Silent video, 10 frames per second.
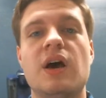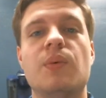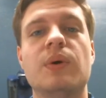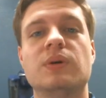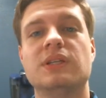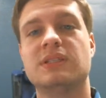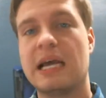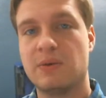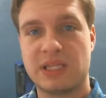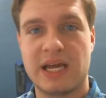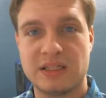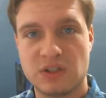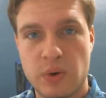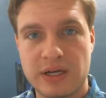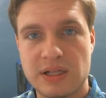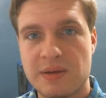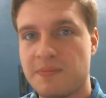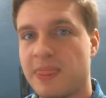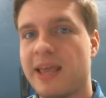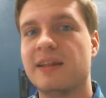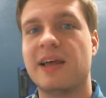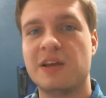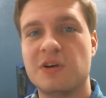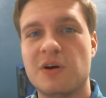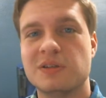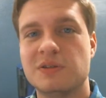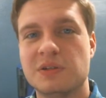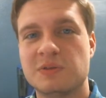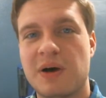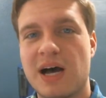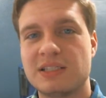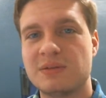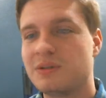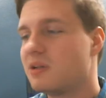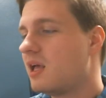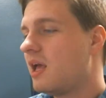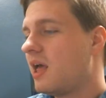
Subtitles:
we will decide what that is quickly and let you know as soon as possible.